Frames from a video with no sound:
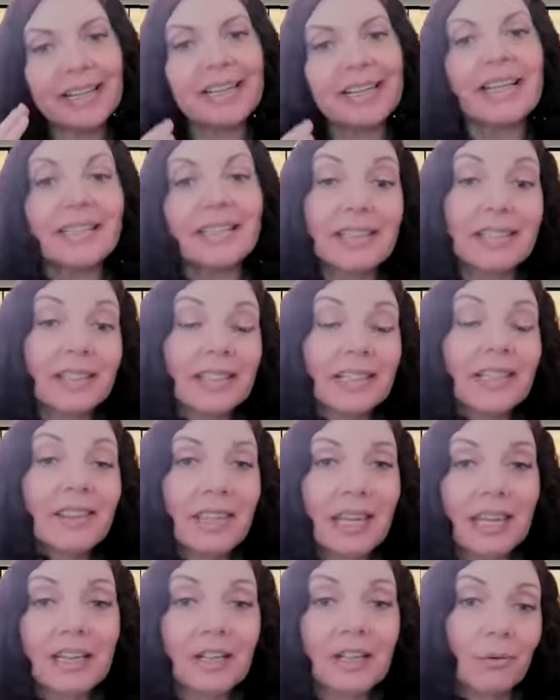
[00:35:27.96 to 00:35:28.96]
and it's a
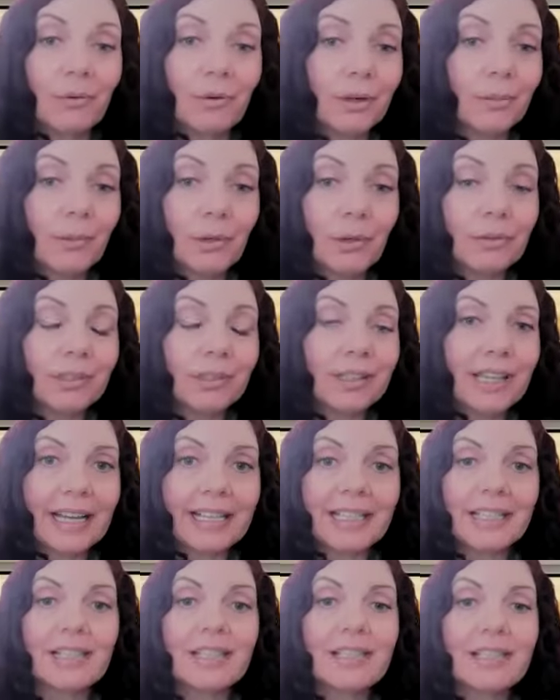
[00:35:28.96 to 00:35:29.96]
synthetic hormone
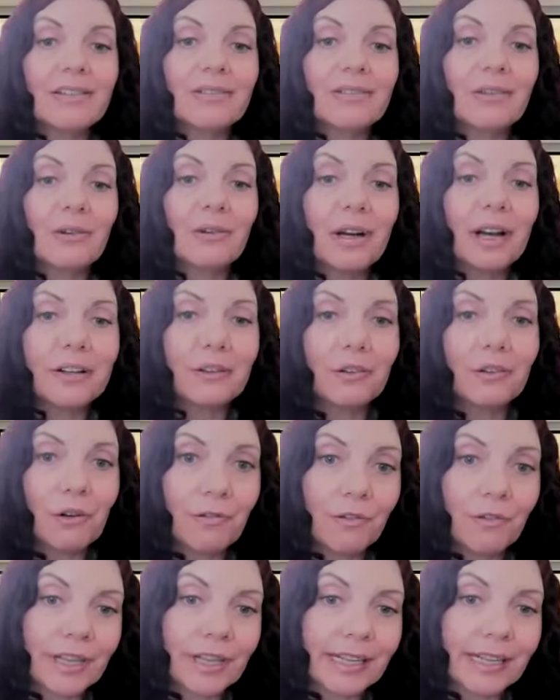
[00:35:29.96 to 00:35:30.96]
that's an
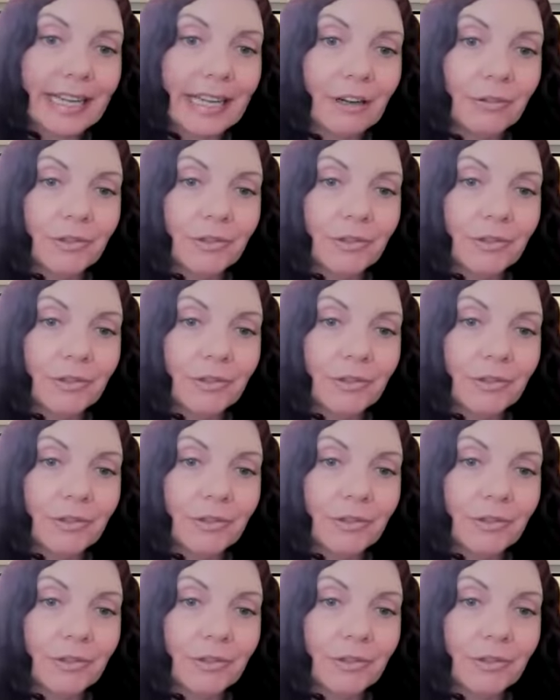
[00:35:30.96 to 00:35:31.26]
over the